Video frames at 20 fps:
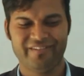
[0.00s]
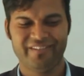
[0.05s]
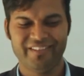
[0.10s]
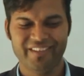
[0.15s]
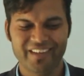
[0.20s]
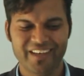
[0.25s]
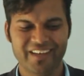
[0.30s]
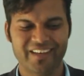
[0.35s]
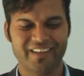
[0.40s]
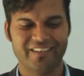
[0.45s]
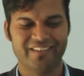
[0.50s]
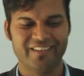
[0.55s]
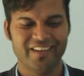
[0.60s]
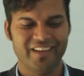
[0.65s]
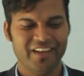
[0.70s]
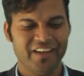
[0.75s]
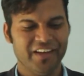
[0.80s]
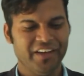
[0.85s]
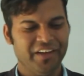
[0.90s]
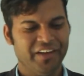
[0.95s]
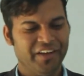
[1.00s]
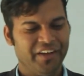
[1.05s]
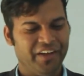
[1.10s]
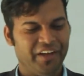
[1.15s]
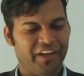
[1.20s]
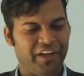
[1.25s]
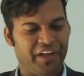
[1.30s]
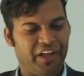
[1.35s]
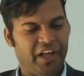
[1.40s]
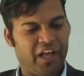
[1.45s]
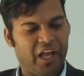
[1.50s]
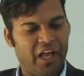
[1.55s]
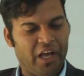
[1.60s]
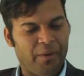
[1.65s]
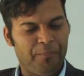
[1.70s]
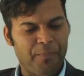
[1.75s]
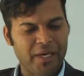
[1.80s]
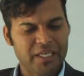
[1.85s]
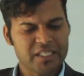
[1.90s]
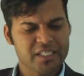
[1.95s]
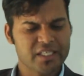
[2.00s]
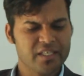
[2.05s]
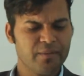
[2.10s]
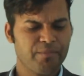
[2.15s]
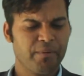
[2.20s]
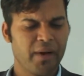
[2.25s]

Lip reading: Yeah. Most of the